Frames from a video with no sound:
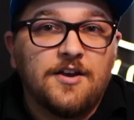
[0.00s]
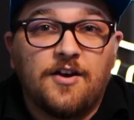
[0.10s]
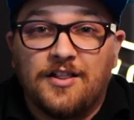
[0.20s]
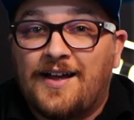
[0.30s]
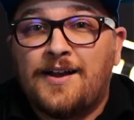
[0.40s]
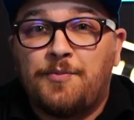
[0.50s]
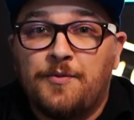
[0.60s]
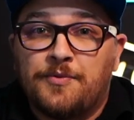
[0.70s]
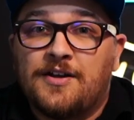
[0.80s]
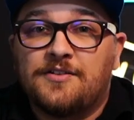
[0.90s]
A lot of
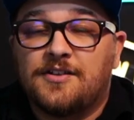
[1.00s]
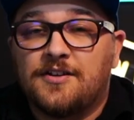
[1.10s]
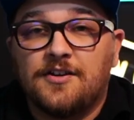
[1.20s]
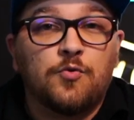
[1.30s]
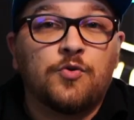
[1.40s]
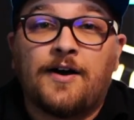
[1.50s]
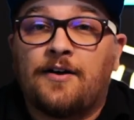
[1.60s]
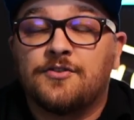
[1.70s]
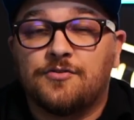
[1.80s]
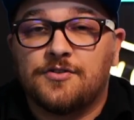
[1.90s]
people out there will
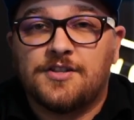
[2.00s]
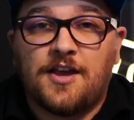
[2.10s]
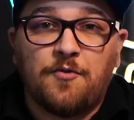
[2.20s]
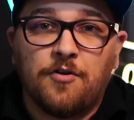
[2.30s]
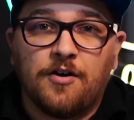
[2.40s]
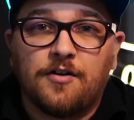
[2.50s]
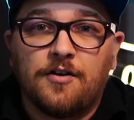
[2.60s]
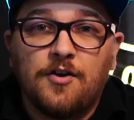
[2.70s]
outsource that work.